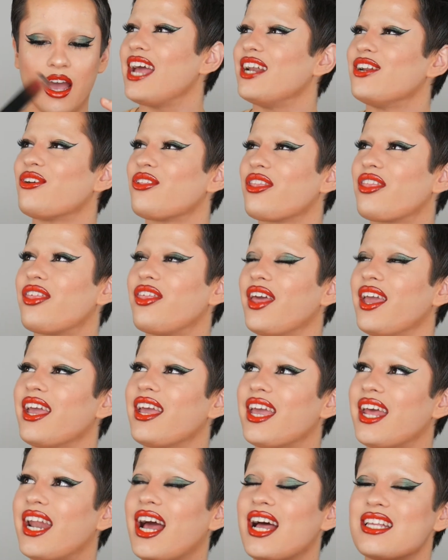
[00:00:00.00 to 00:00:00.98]
I don't think
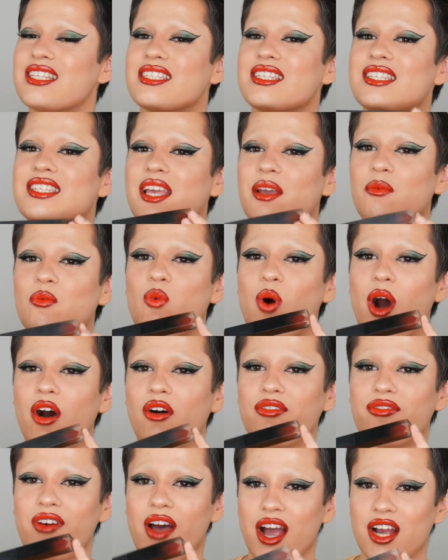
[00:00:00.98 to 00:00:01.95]
it has the same wow
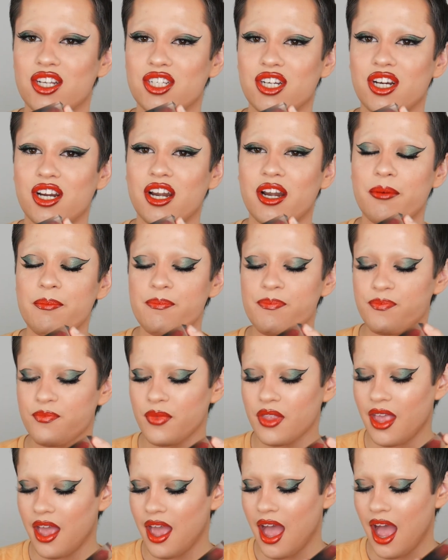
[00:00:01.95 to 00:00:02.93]
factor
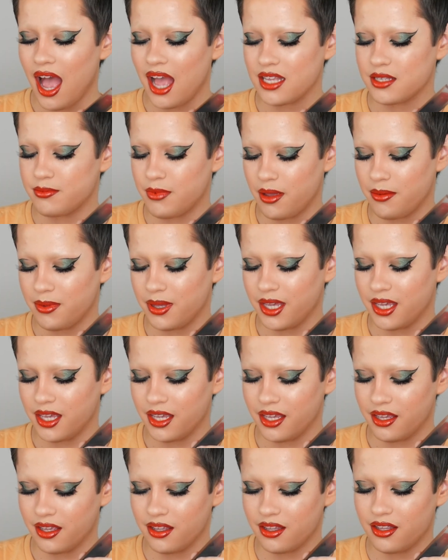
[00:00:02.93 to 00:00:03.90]
as
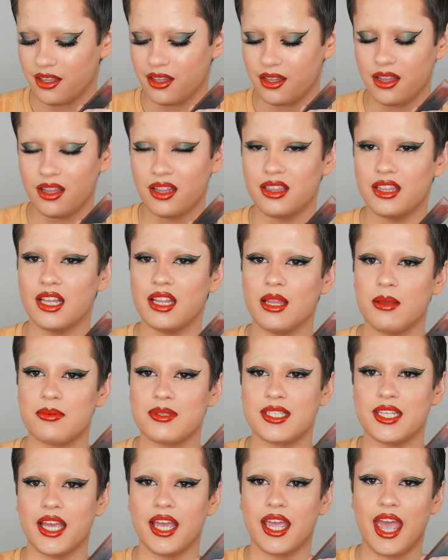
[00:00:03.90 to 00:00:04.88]
maybe the
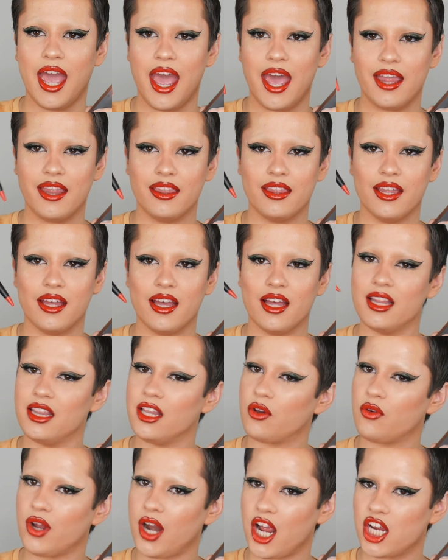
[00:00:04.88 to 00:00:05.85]
lipstick and the
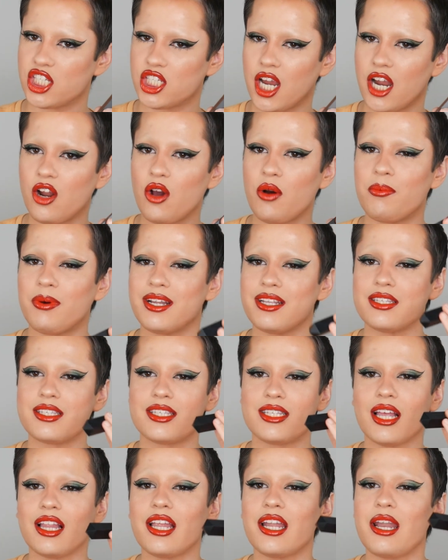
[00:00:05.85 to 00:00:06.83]
liquid eyeshadow, but it's
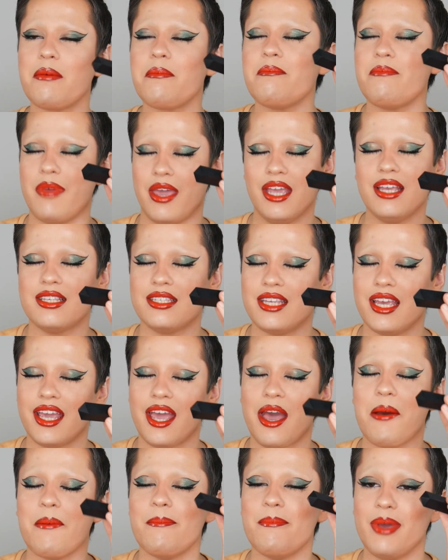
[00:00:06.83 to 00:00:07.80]
still an
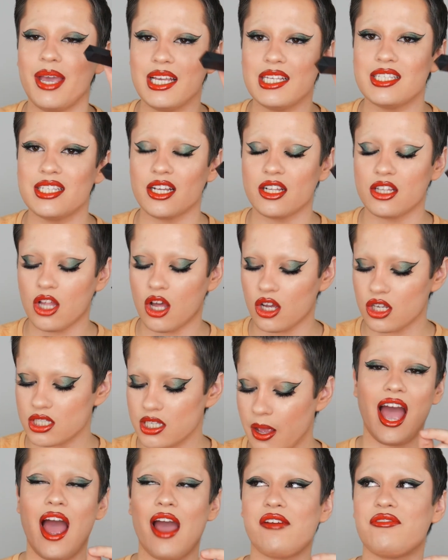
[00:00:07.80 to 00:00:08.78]
amazing
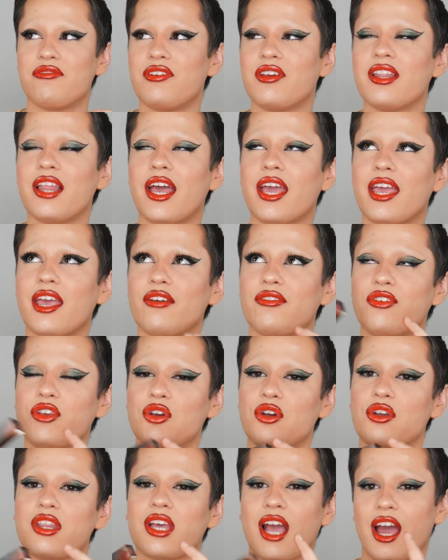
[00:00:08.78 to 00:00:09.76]
gloss. I feel like if
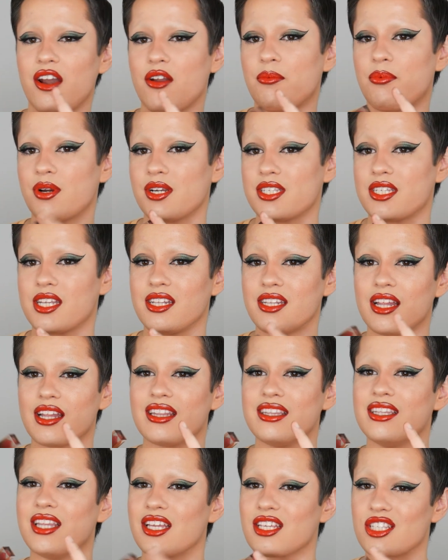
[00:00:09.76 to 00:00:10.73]
you're the kind of person
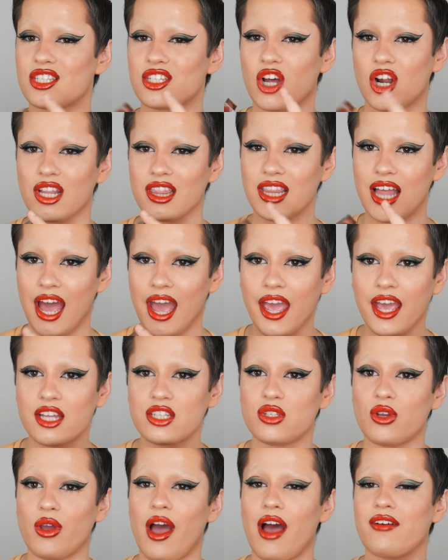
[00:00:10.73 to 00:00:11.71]
that does not like
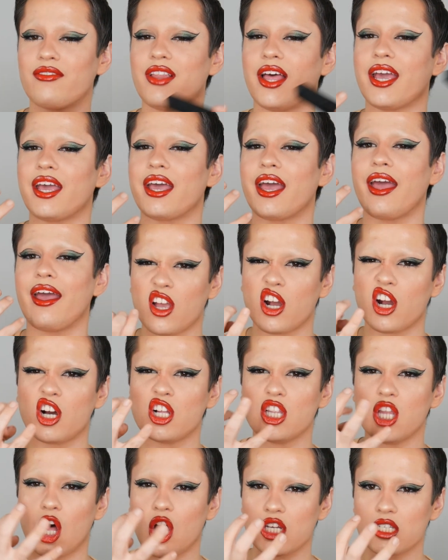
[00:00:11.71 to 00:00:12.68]
to have like
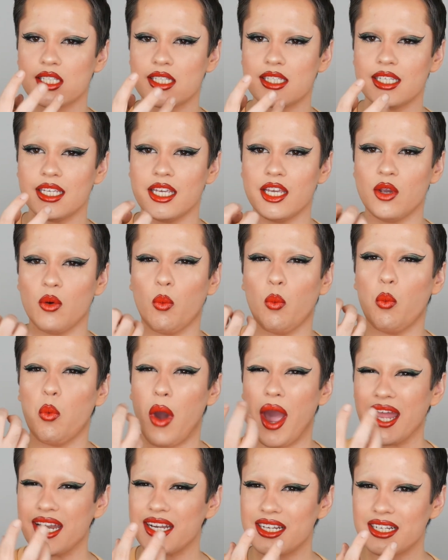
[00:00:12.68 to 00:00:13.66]
glossy,
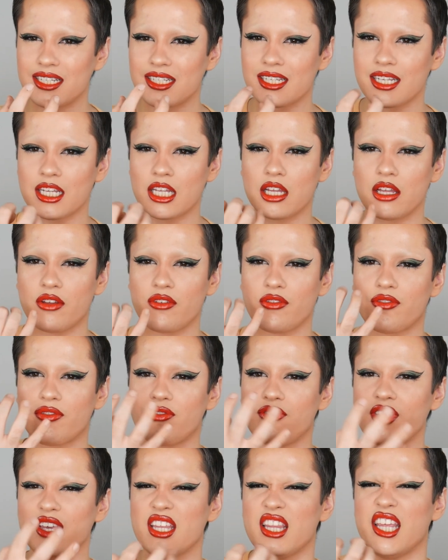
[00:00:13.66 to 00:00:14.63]
wet
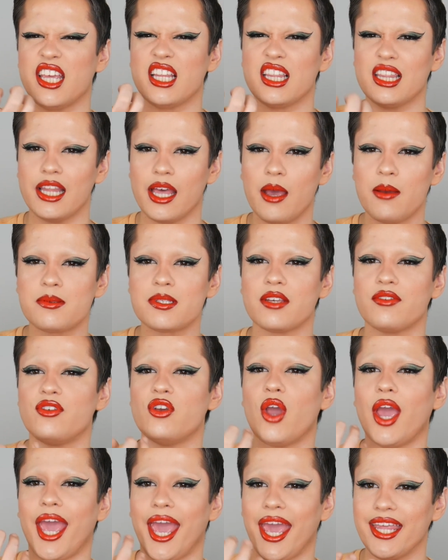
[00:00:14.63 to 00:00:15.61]
feeling lips, if you
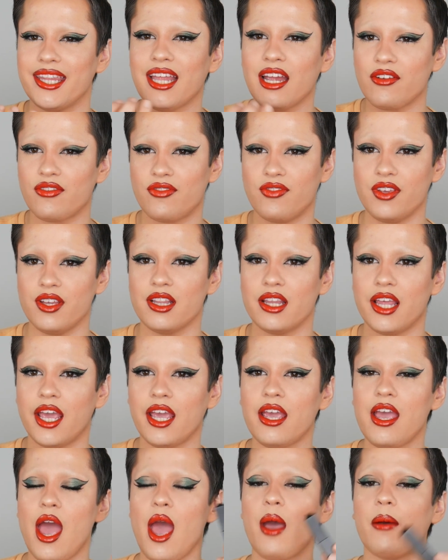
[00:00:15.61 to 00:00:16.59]
hate that
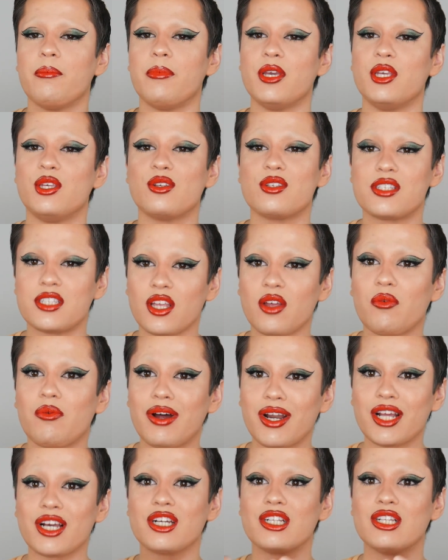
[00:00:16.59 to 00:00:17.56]
feeling but you still
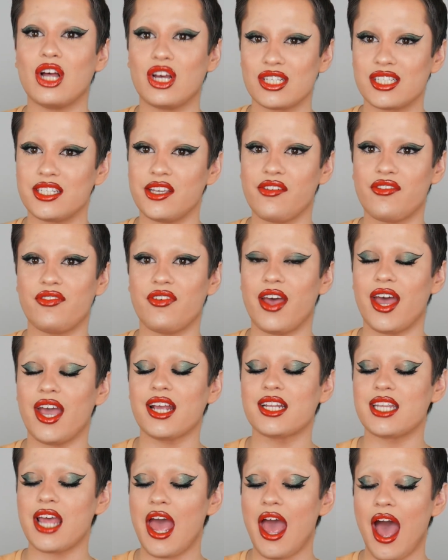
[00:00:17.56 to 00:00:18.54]
want a glossy
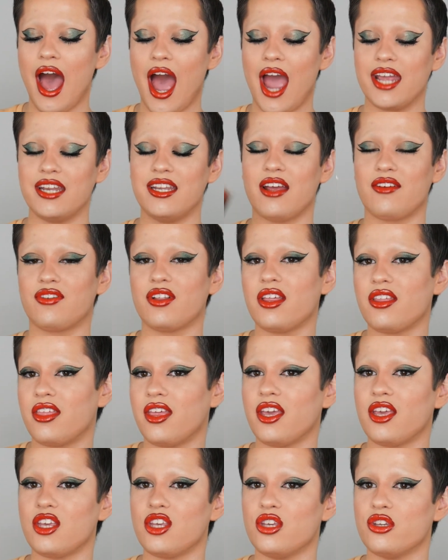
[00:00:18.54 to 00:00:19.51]
effect, I definitely
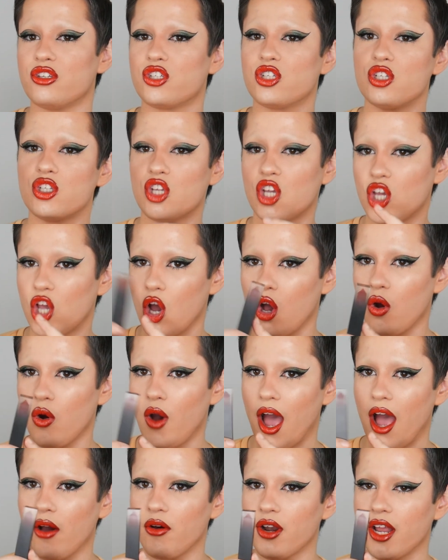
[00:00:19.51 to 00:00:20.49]
think you should go
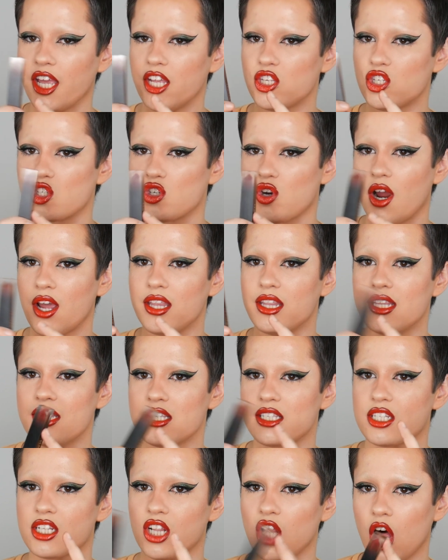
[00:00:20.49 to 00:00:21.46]
out and try
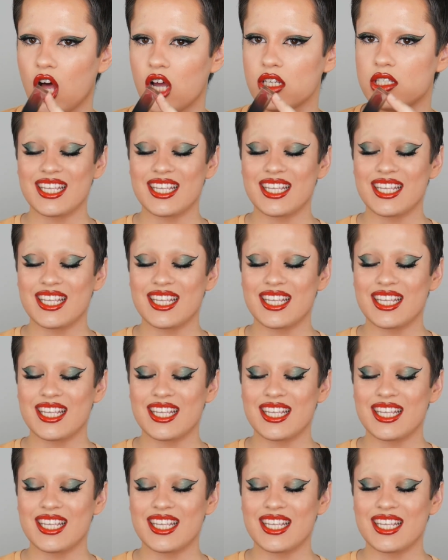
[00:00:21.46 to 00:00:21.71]
this gloss.